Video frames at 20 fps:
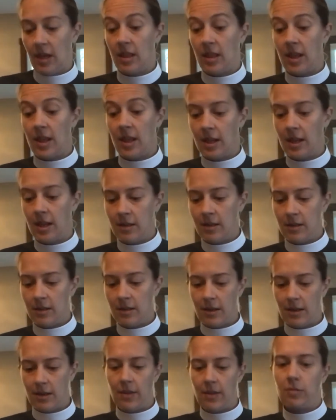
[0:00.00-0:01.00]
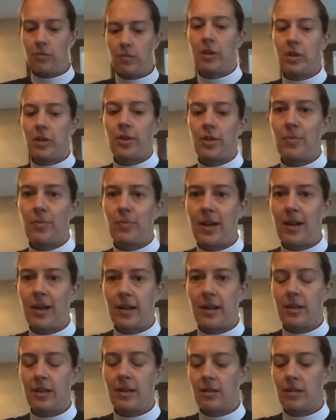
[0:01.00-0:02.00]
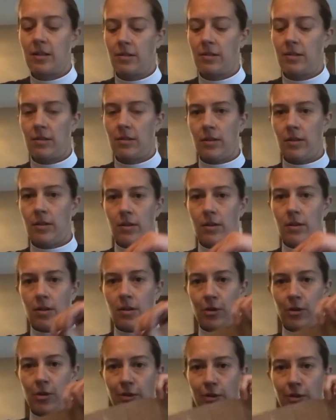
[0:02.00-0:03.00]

And then, now that you've got your bag all